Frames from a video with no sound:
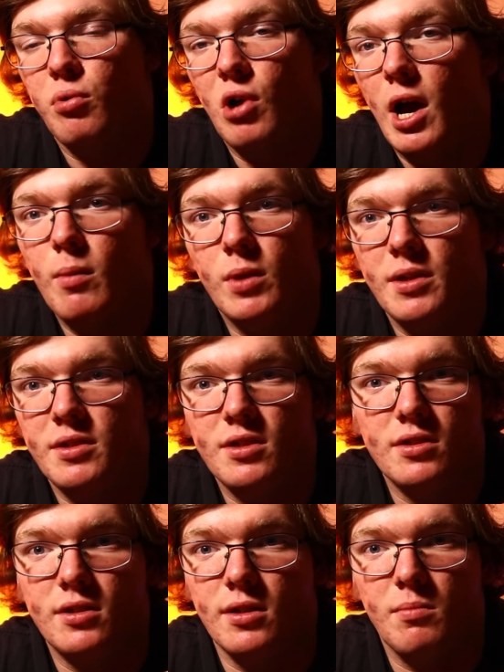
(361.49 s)
Prime
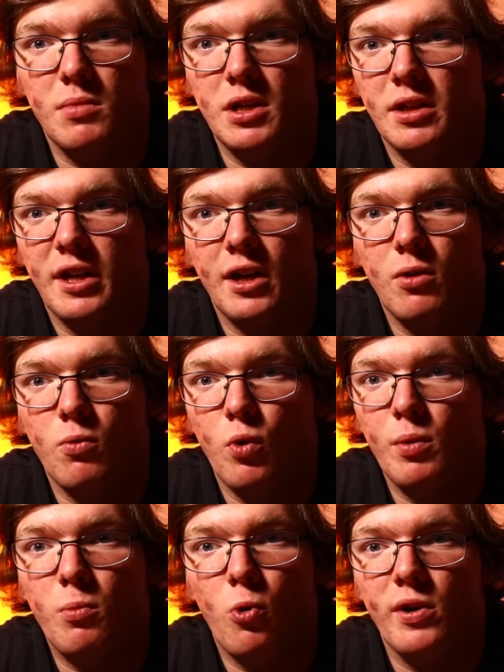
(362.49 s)
lenses can be like
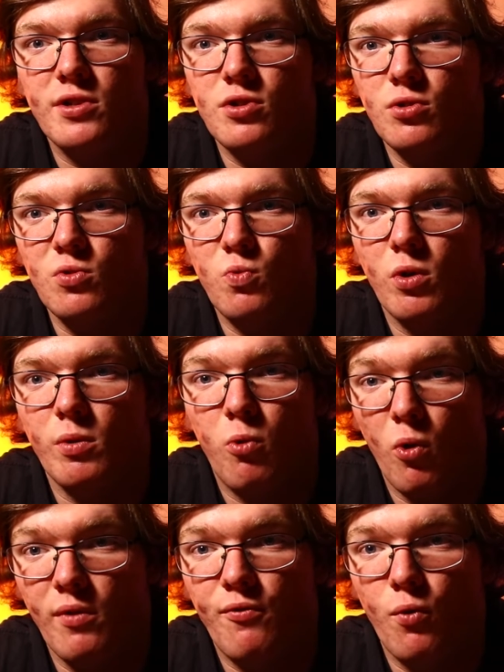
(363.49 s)
1.2,
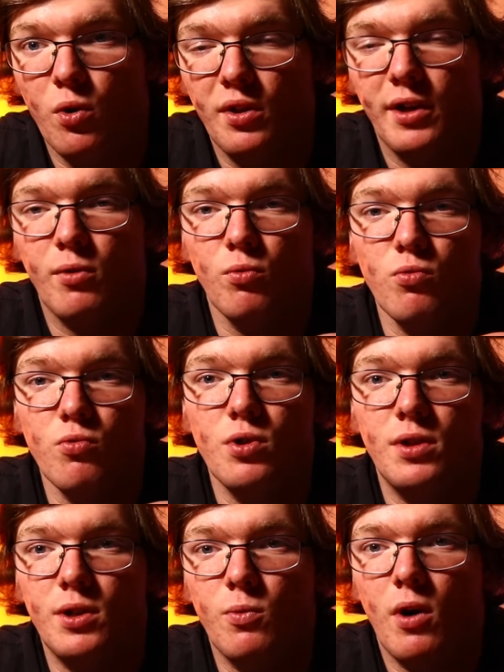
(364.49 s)
1.4, like
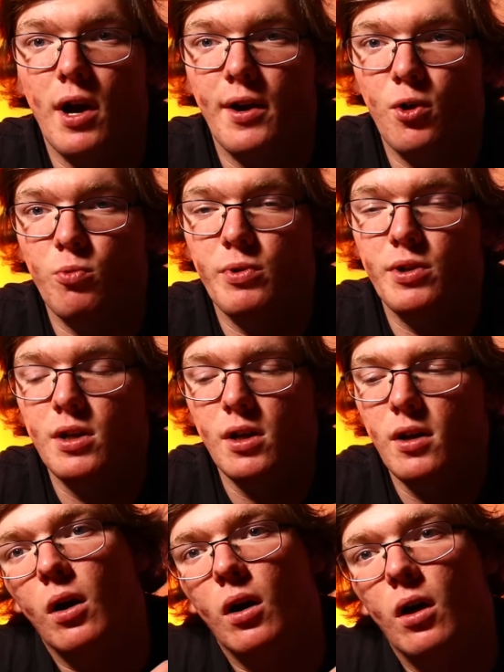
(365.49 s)
really wide open.
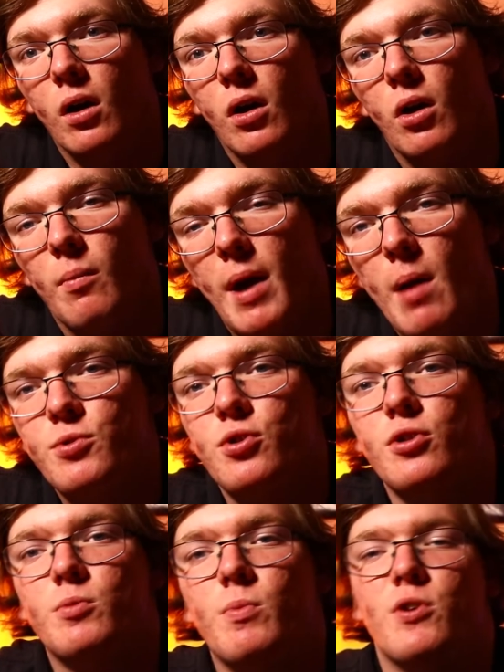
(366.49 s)

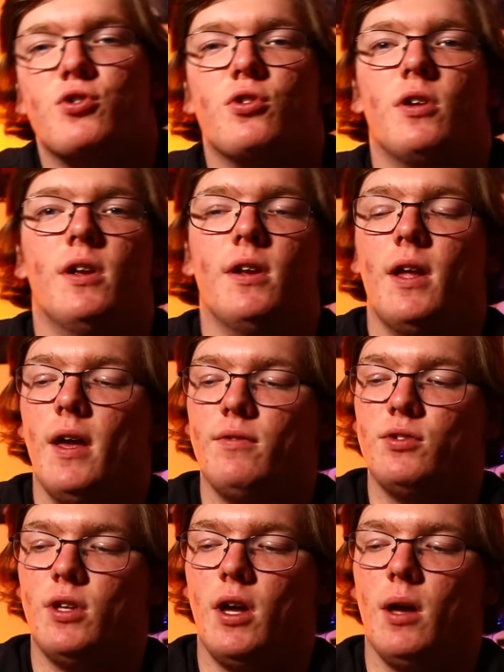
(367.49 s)
Aperture is measured in
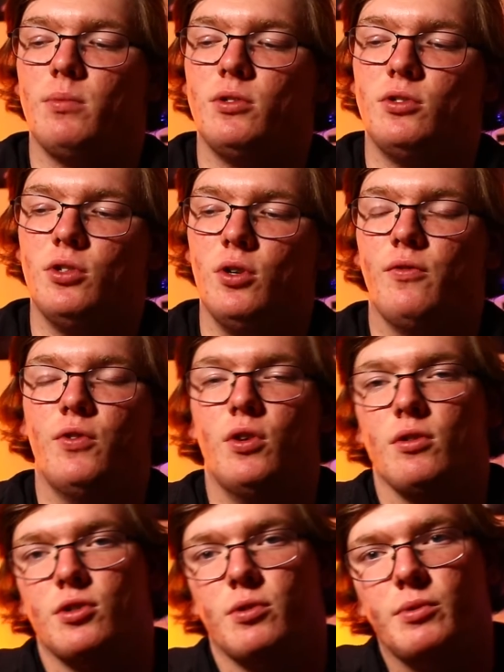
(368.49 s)
f-stops, so if
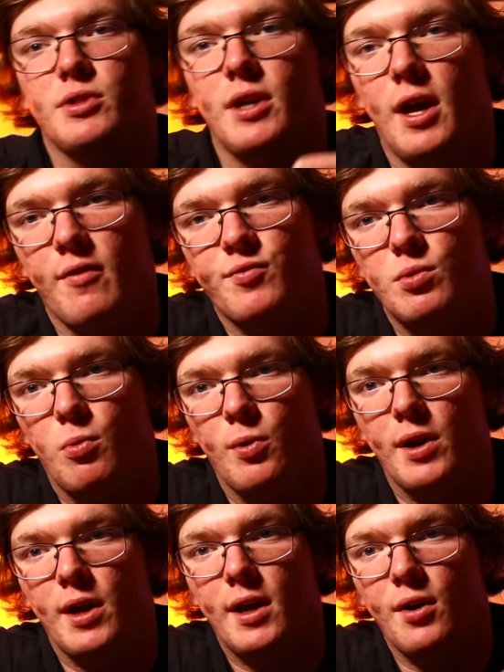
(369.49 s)
you hear somebody say
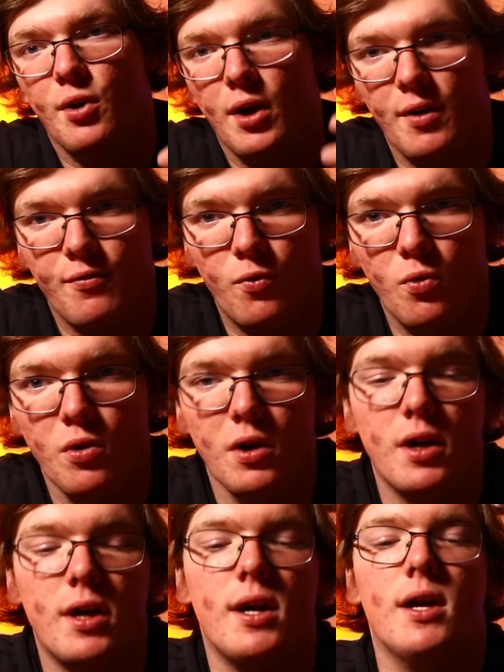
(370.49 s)
f2.8 or
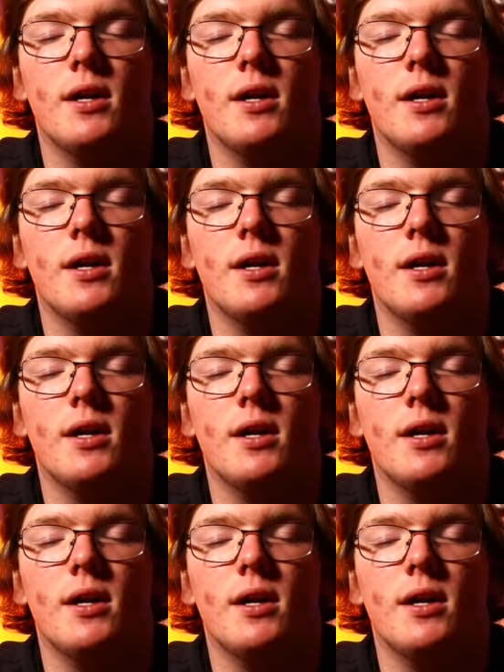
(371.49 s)
f4,